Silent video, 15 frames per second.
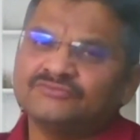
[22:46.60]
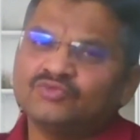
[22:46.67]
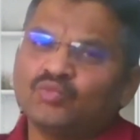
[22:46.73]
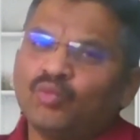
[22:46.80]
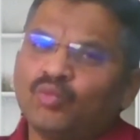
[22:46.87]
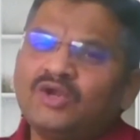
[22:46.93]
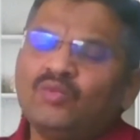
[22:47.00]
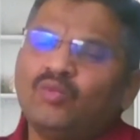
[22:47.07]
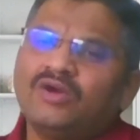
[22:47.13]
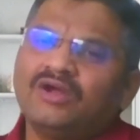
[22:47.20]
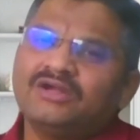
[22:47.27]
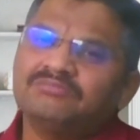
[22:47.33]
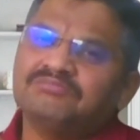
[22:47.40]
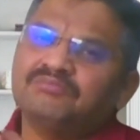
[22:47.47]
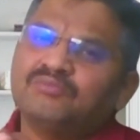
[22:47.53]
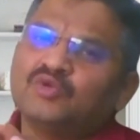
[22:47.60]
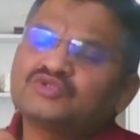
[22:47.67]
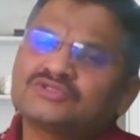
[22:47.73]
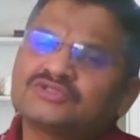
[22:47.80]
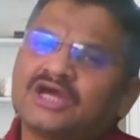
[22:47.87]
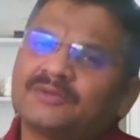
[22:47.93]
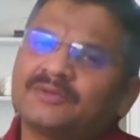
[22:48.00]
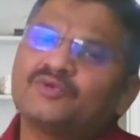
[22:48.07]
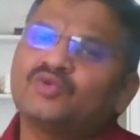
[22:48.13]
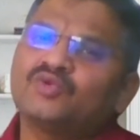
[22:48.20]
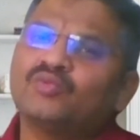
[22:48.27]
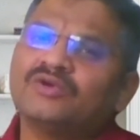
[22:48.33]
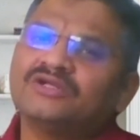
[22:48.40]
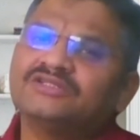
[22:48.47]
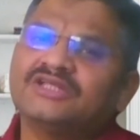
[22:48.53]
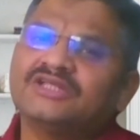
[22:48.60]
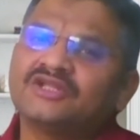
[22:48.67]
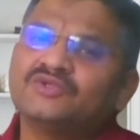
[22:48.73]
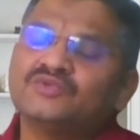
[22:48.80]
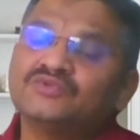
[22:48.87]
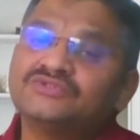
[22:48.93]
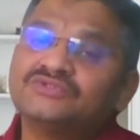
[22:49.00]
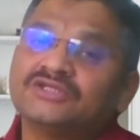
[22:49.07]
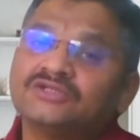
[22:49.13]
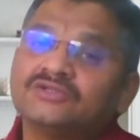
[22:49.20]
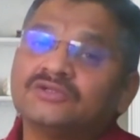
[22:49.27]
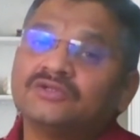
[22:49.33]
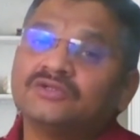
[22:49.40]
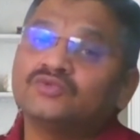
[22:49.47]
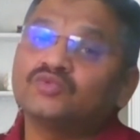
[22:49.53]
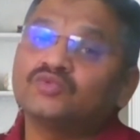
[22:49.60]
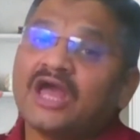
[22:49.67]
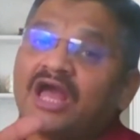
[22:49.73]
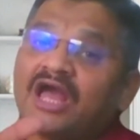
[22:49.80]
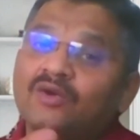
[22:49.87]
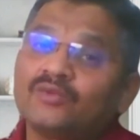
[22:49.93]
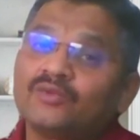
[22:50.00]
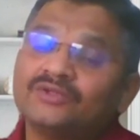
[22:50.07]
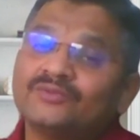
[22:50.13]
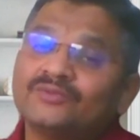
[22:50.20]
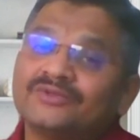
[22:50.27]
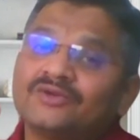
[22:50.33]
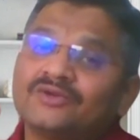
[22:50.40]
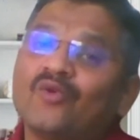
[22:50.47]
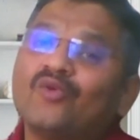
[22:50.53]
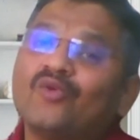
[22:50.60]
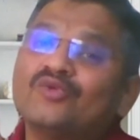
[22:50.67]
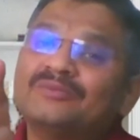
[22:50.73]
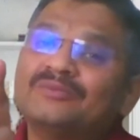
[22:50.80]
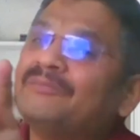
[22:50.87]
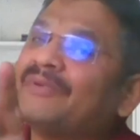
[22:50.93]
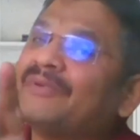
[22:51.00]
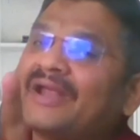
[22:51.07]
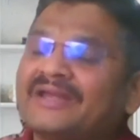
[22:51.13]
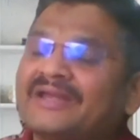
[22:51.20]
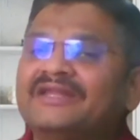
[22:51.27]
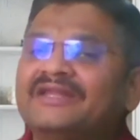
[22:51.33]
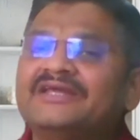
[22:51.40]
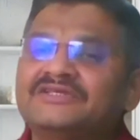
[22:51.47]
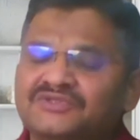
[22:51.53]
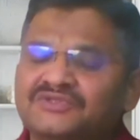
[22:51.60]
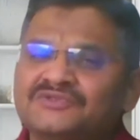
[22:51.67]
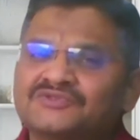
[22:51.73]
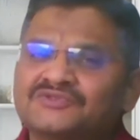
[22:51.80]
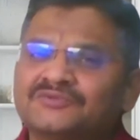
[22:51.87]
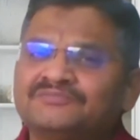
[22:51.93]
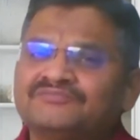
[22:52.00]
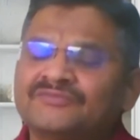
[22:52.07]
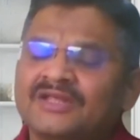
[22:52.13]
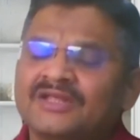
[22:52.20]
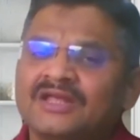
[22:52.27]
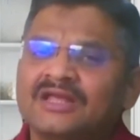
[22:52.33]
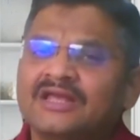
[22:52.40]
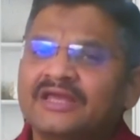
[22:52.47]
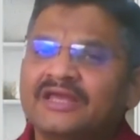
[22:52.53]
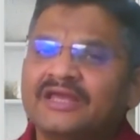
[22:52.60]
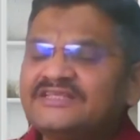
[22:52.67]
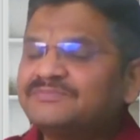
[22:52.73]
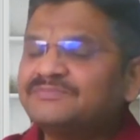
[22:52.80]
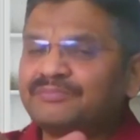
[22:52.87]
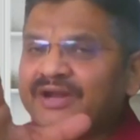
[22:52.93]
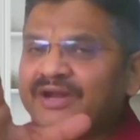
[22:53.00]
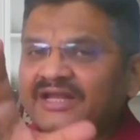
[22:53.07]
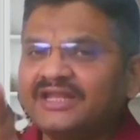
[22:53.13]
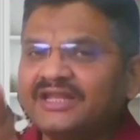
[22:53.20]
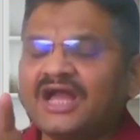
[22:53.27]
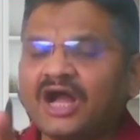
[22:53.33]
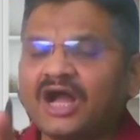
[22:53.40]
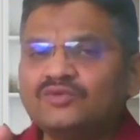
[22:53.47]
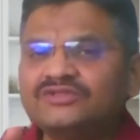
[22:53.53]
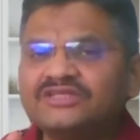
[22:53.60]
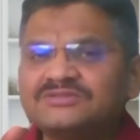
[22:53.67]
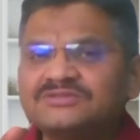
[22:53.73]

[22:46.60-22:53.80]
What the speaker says: one word, most corporate word they are using to how your own brandings also is branding. How this